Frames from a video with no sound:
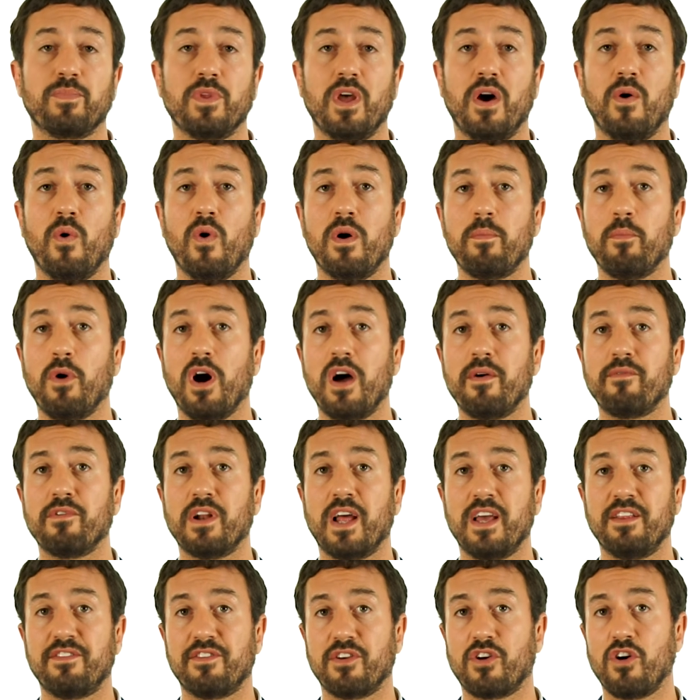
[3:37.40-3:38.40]
Or it might
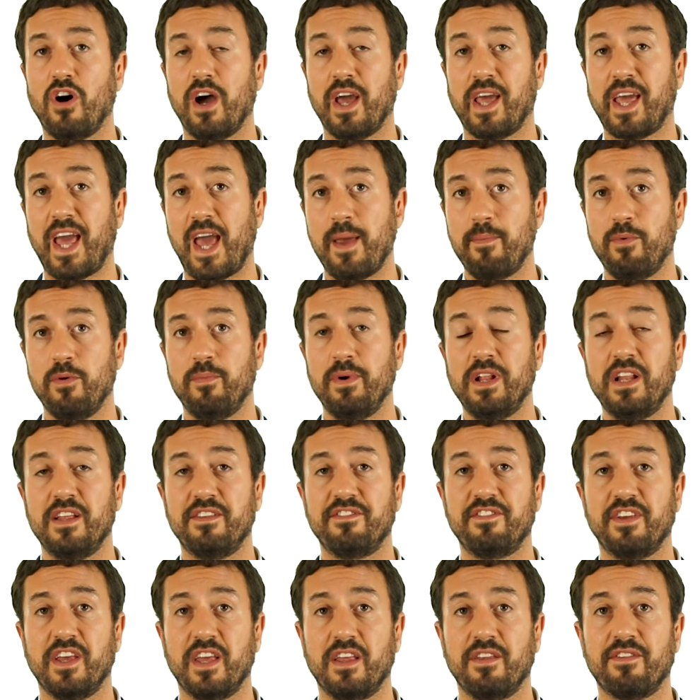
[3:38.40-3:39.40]
relate to
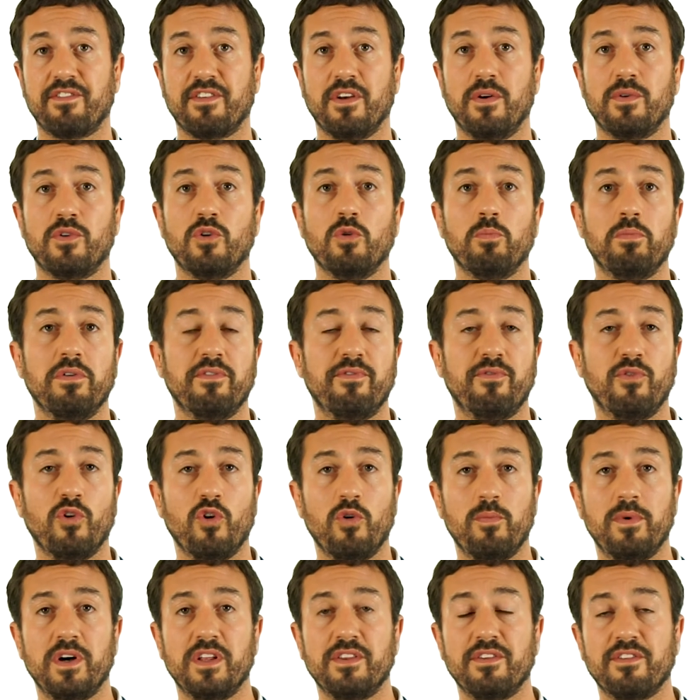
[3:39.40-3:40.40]
capability, so your
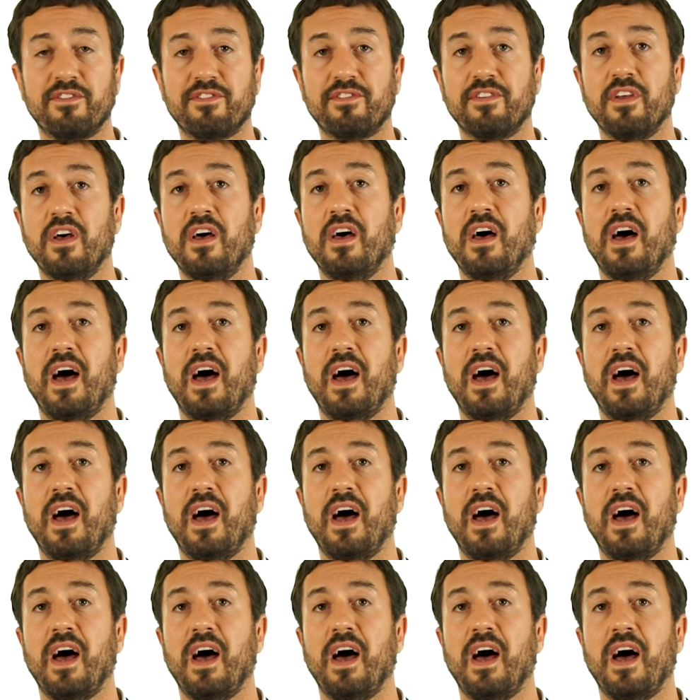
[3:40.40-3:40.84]
performance,